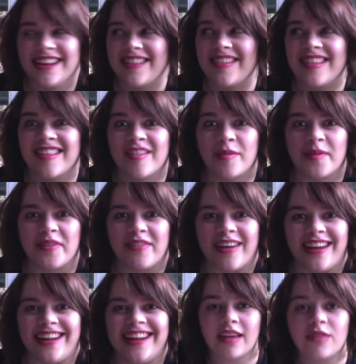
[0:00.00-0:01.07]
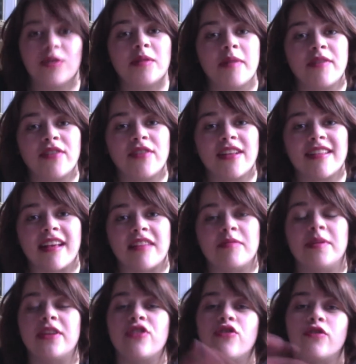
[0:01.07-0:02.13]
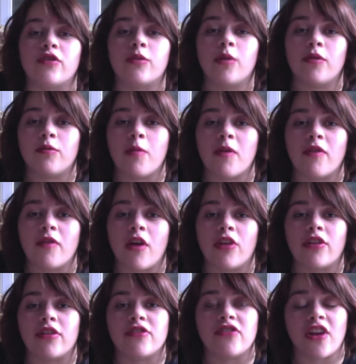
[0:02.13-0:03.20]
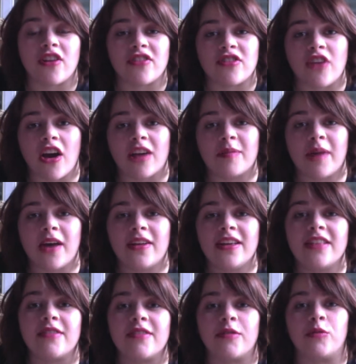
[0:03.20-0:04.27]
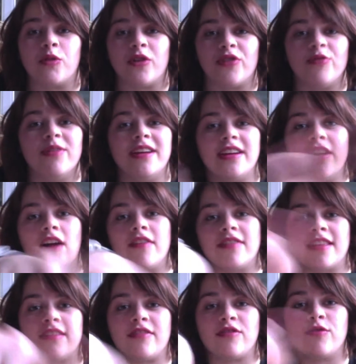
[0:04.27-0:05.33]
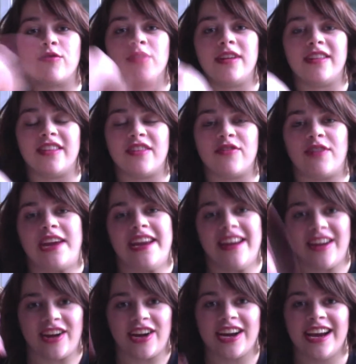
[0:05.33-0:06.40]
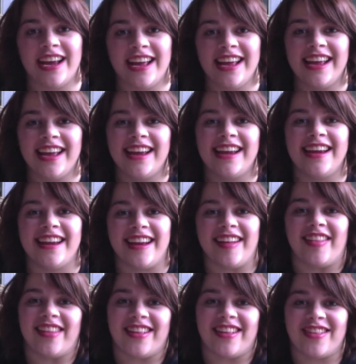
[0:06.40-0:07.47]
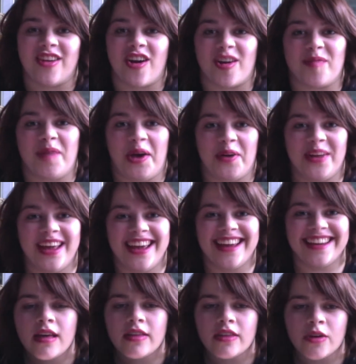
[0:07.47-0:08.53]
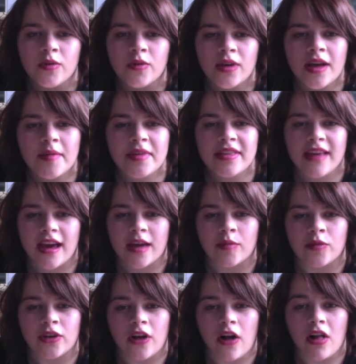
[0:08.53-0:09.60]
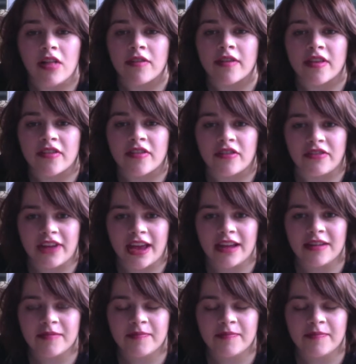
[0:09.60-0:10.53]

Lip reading: So this will be fun. One of my friends asked me to choose a quote from The Fault in Our Stars and talk about it, so I'm going to read it off of this screen that's right here and then talk about it. There will come a time when all of us are dead.